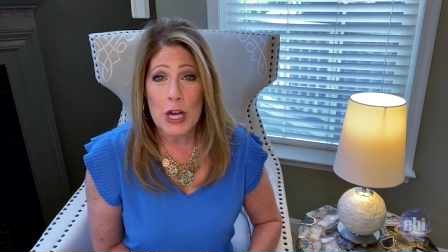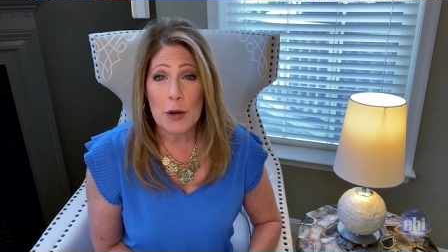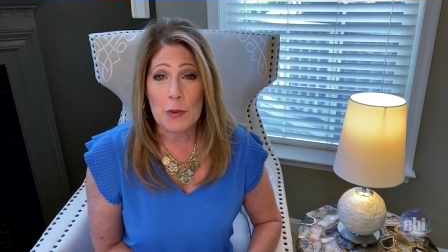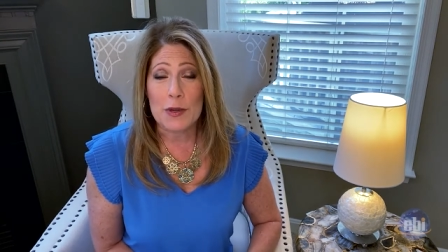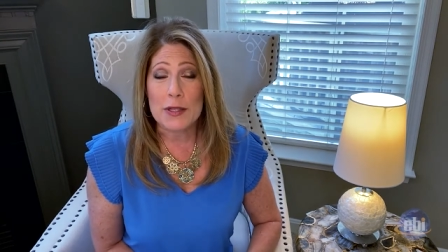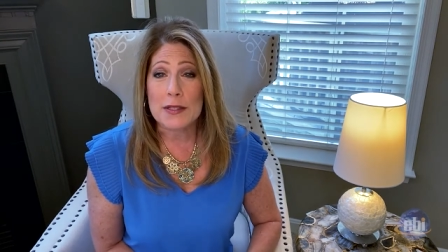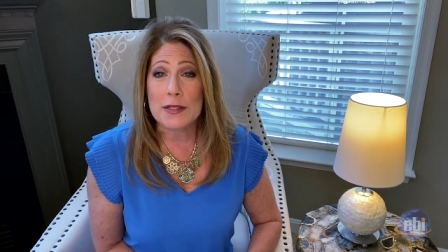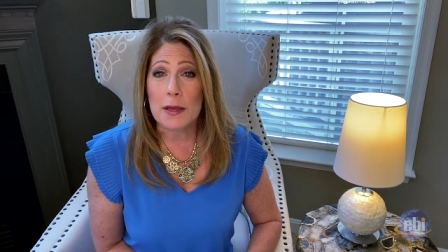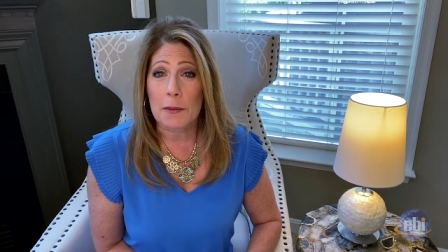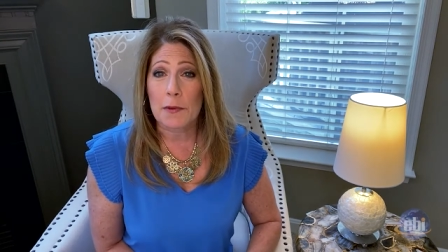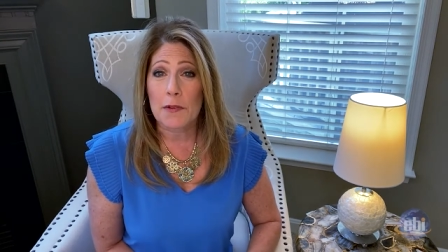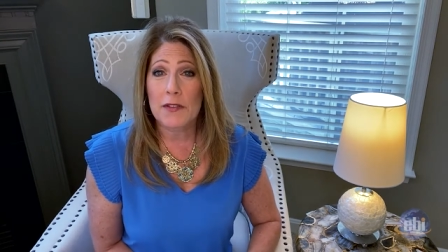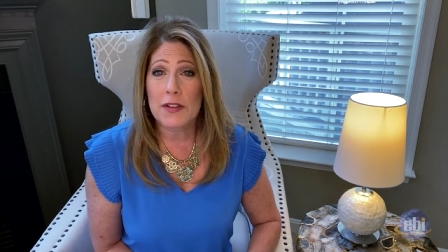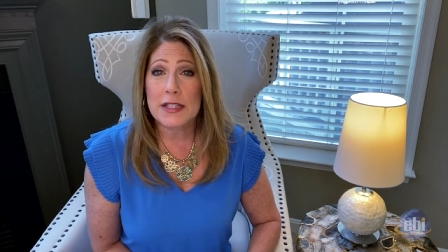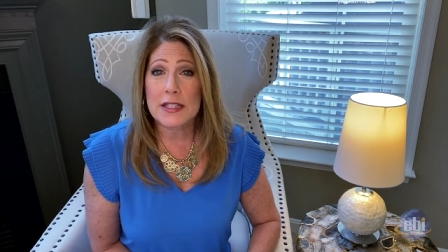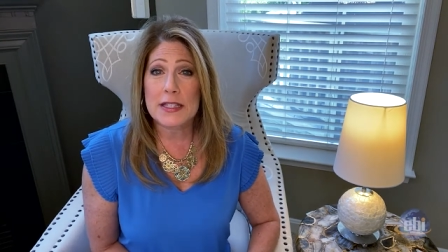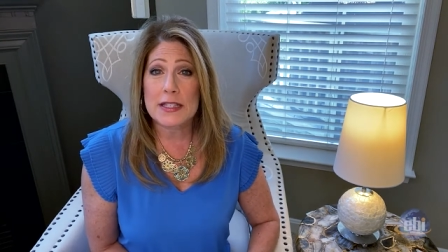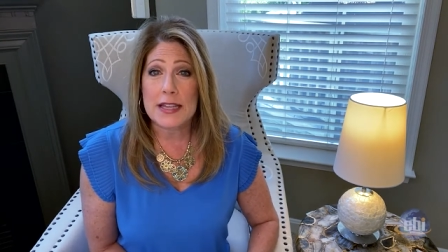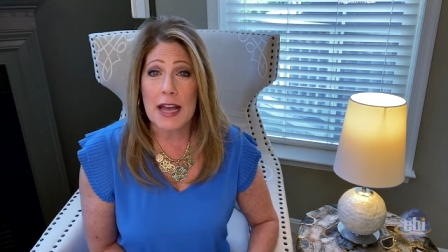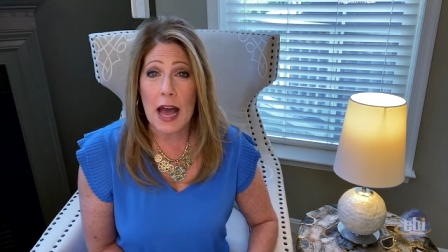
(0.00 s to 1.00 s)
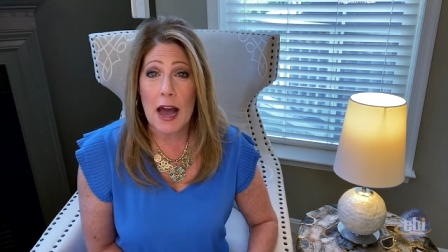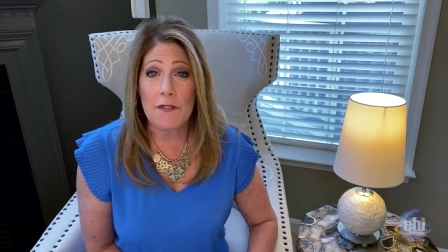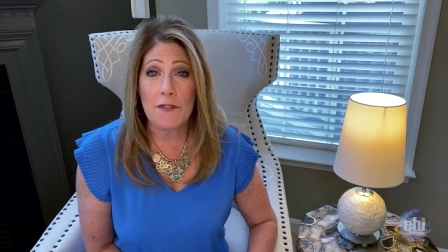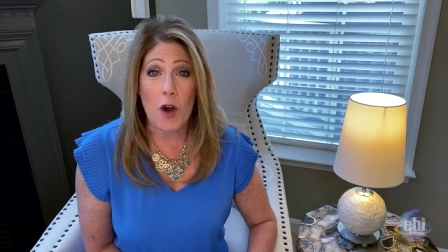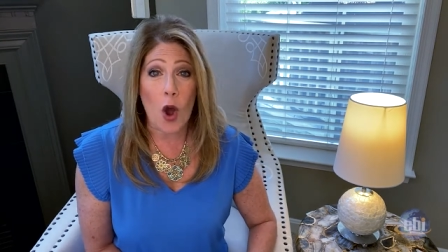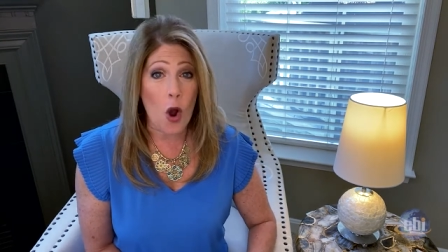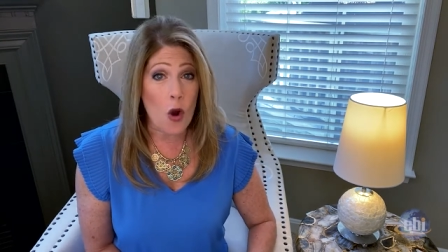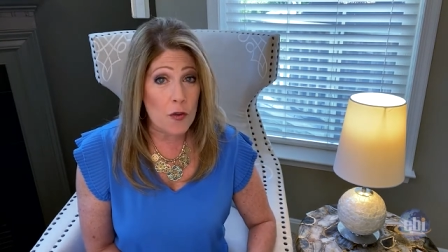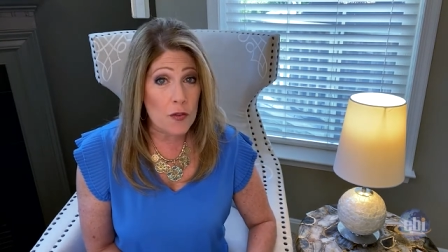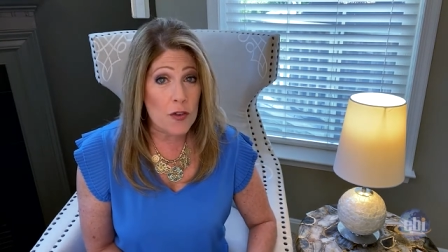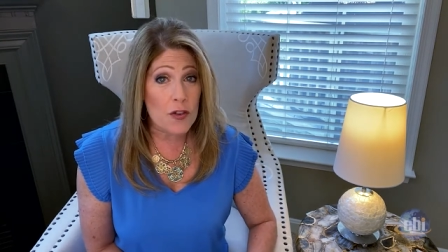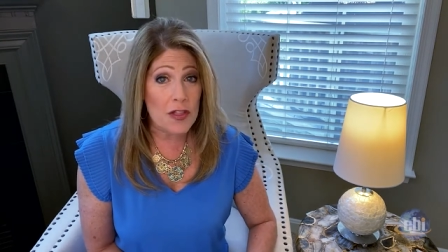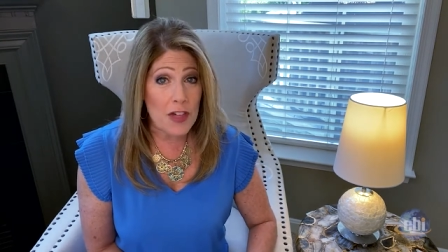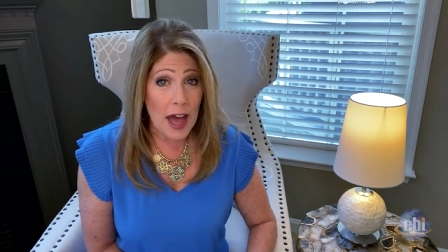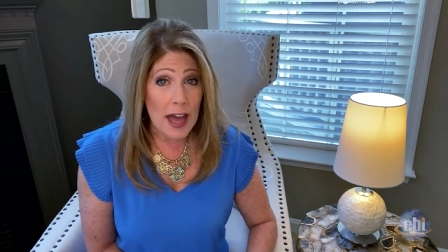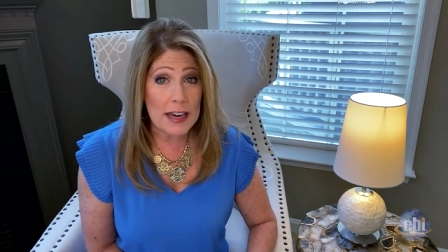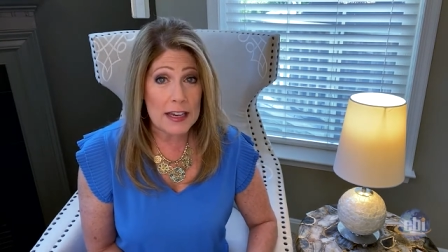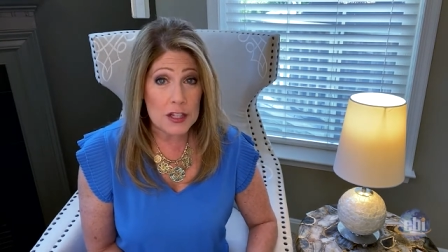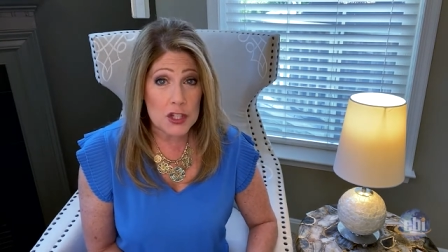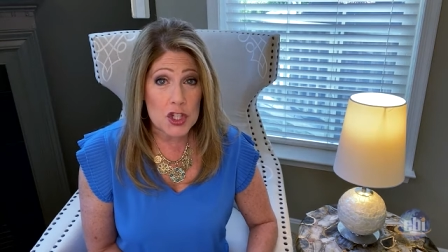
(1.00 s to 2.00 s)
with some of its staff over
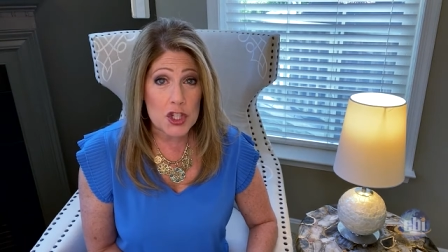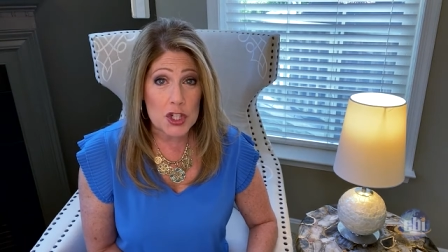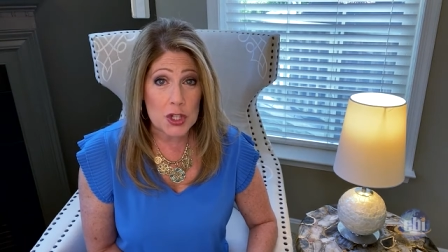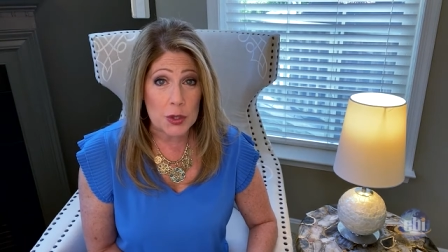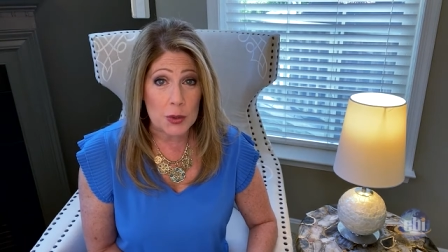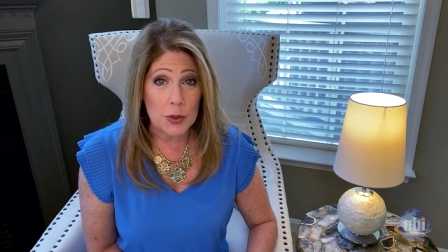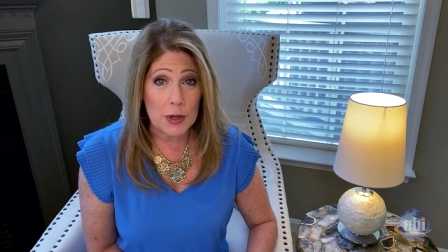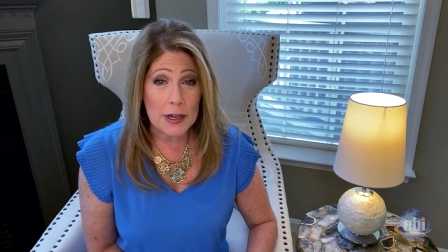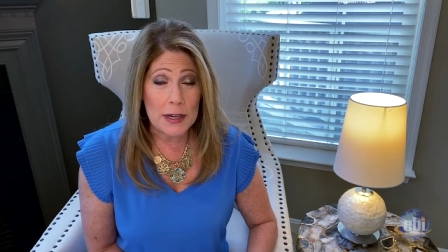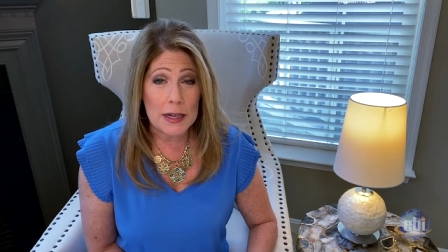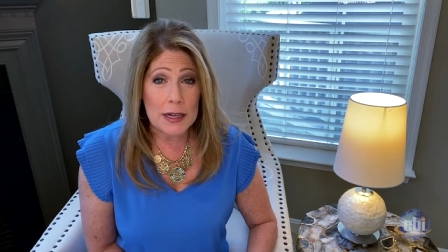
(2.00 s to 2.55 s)
that issue.